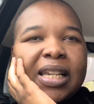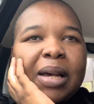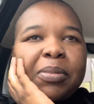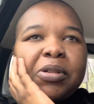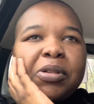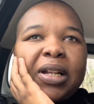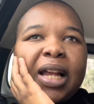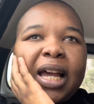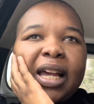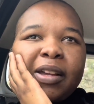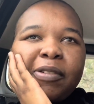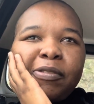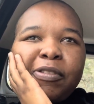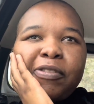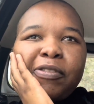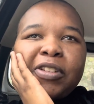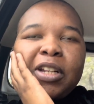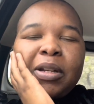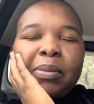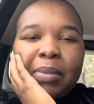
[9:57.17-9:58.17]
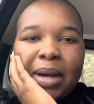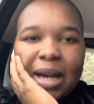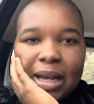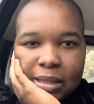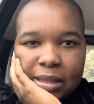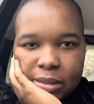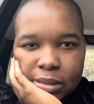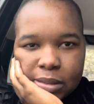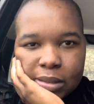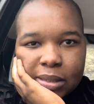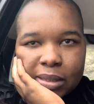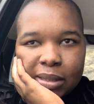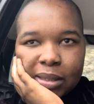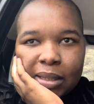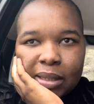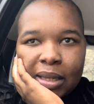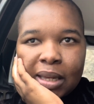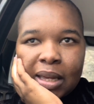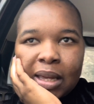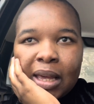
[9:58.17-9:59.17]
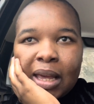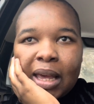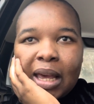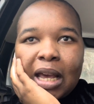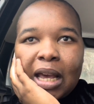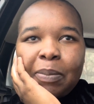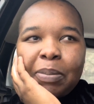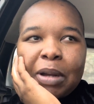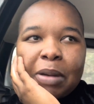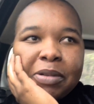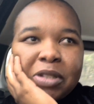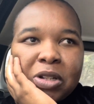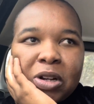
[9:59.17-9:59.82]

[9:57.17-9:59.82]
up to like 15 months and baby's